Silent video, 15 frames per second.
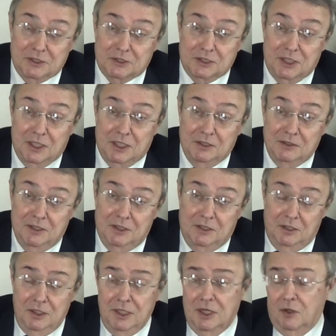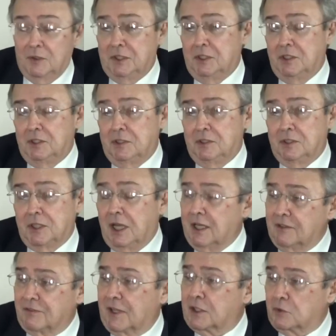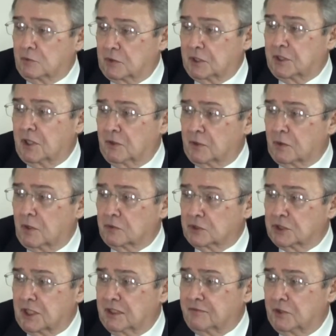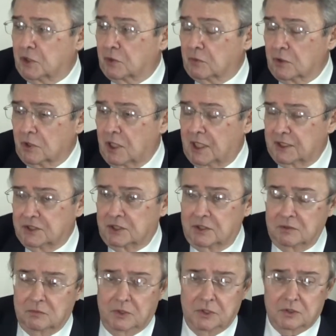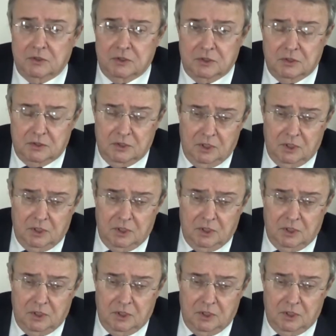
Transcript: but, uh, you know, you, you kind of like to tell your own stuff and you realize that what you're